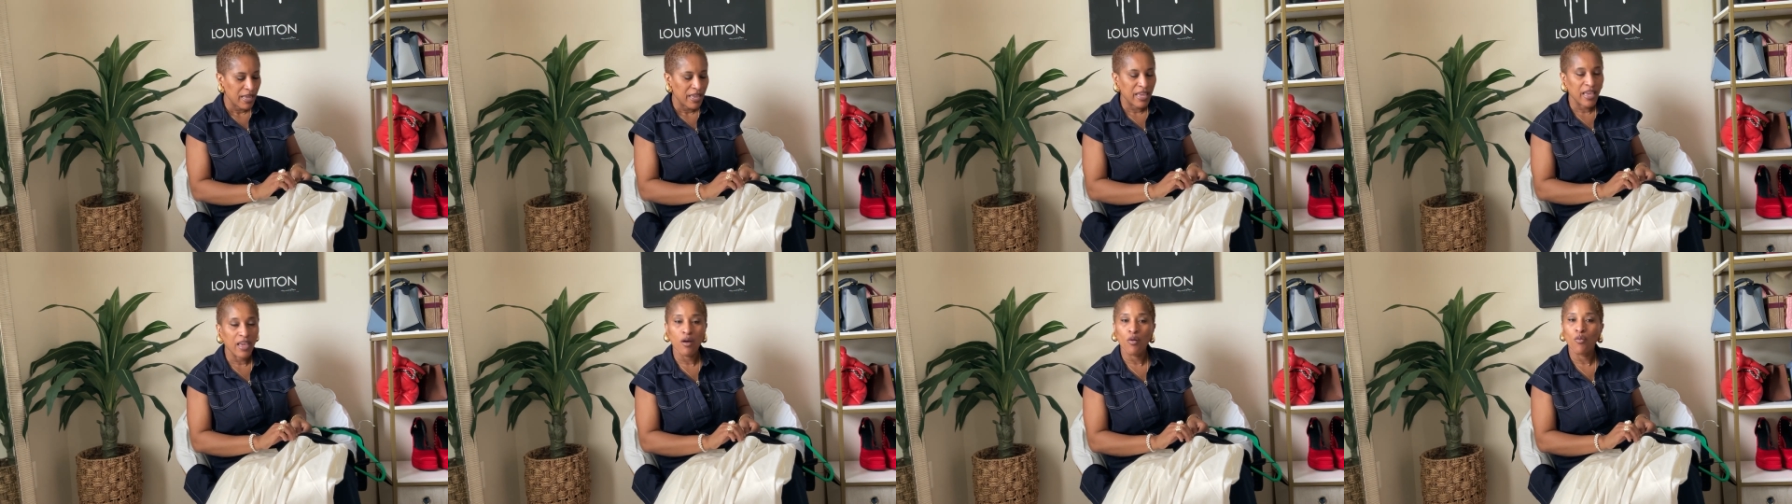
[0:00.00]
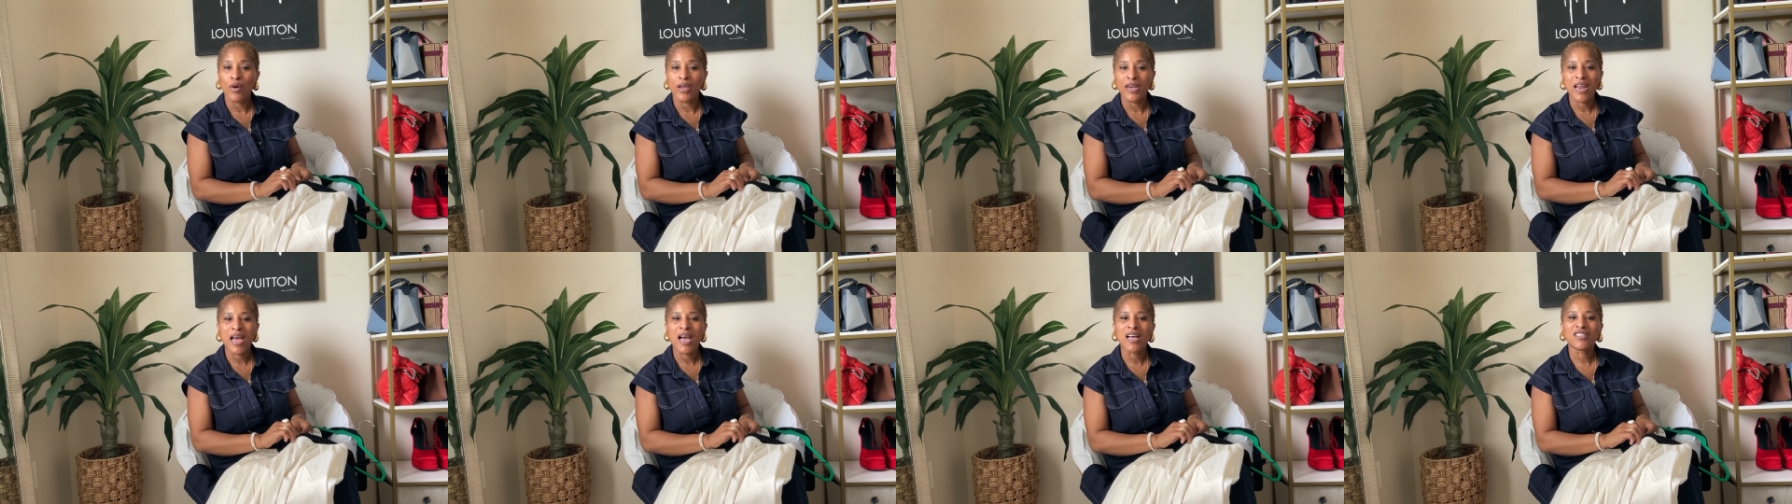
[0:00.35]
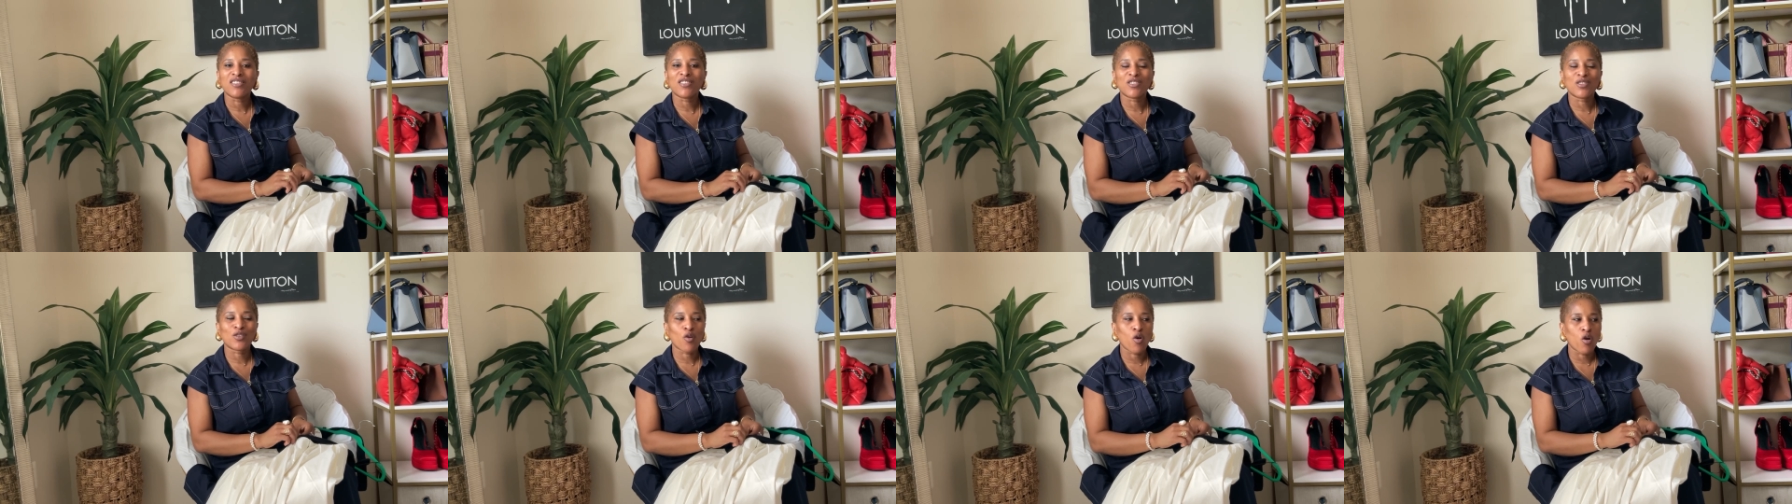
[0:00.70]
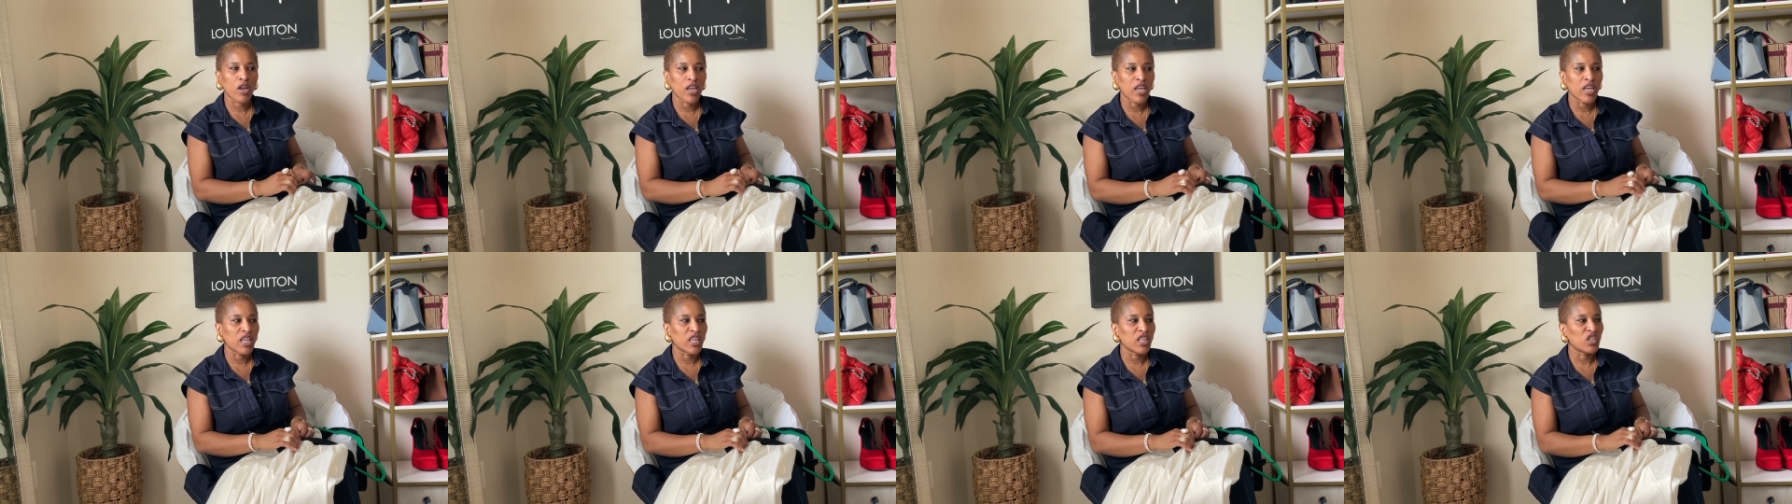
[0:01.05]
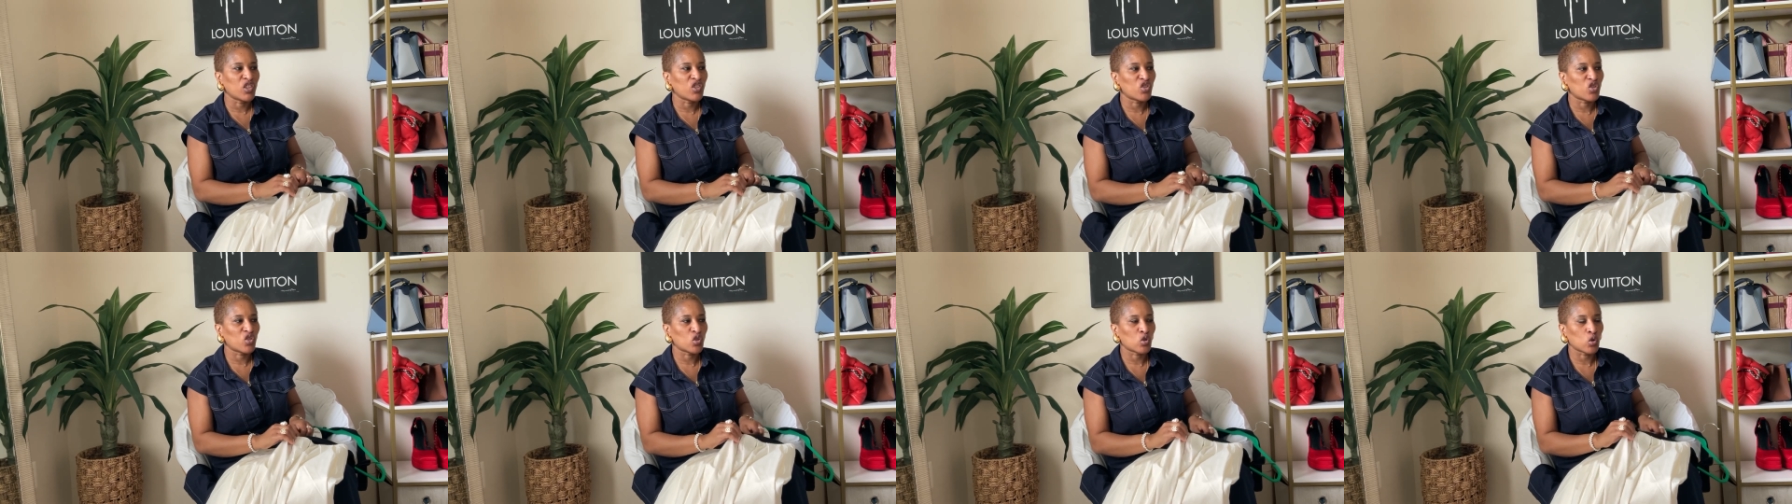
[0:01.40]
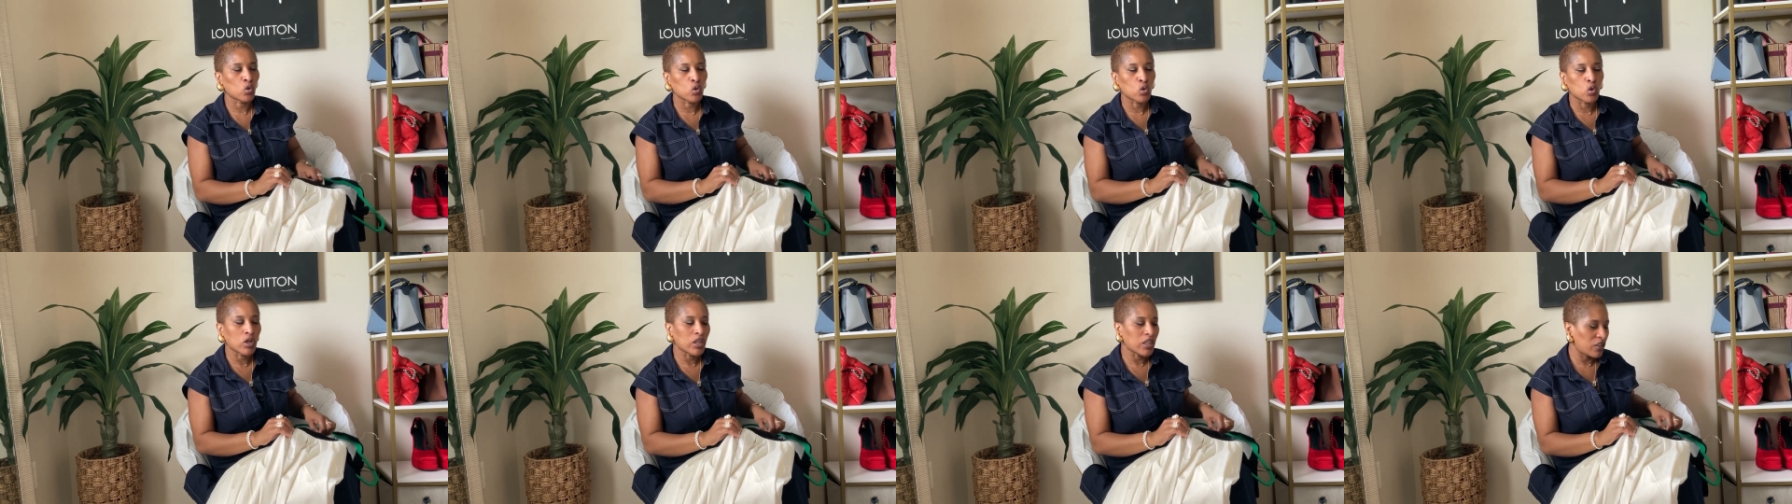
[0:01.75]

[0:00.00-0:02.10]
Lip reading: and when I saw it in store,